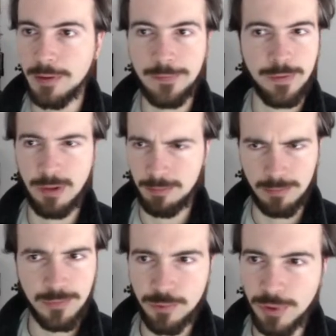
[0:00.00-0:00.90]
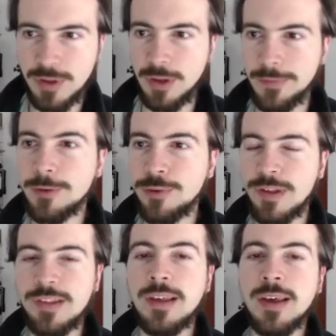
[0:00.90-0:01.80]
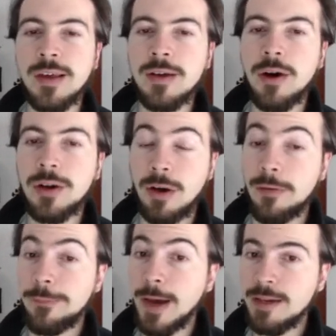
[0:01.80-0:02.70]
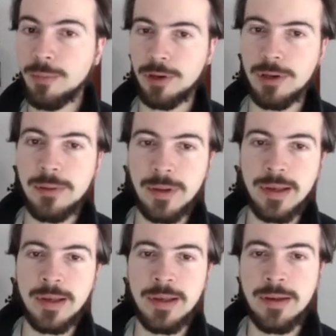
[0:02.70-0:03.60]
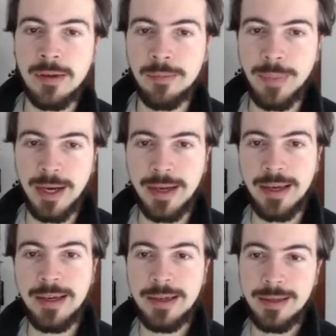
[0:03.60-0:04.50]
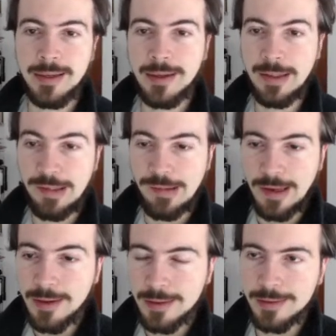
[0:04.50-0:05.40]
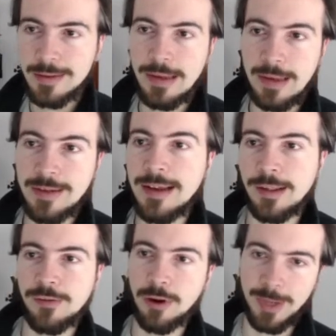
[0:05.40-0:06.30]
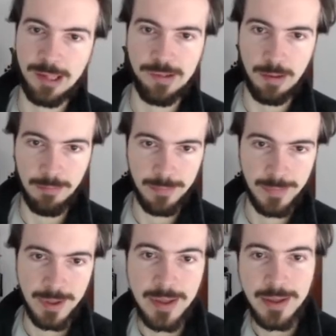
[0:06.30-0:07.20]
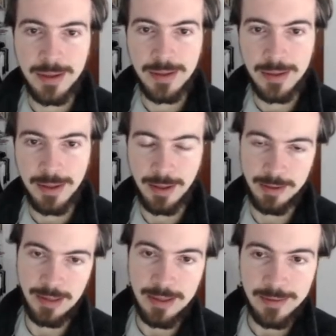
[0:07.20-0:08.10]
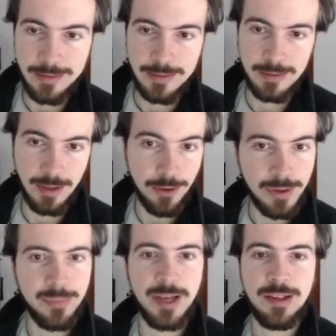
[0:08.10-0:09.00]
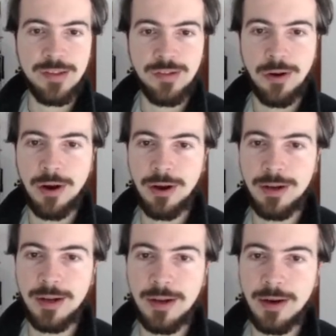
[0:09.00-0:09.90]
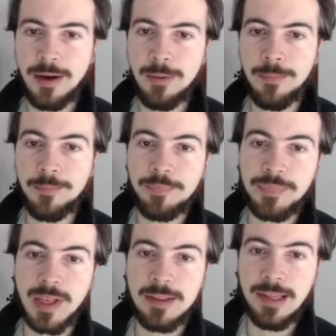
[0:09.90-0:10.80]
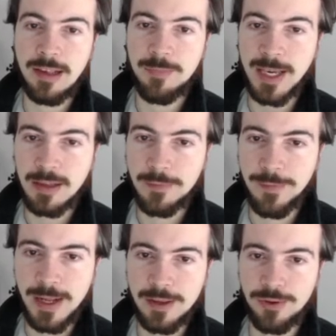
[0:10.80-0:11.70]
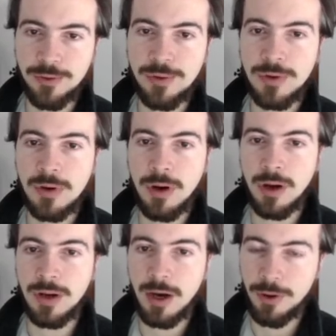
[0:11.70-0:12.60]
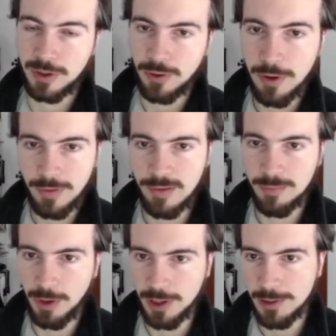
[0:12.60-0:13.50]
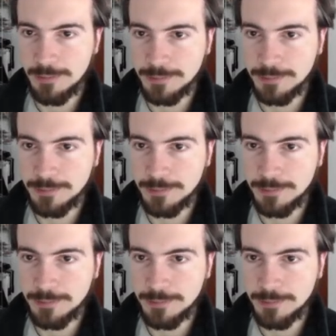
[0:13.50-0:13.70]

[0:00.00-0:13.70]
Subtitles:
of some quantity of interest on our fine model by instead a telescoping sum. And that now depends on the expected value on our coarsest model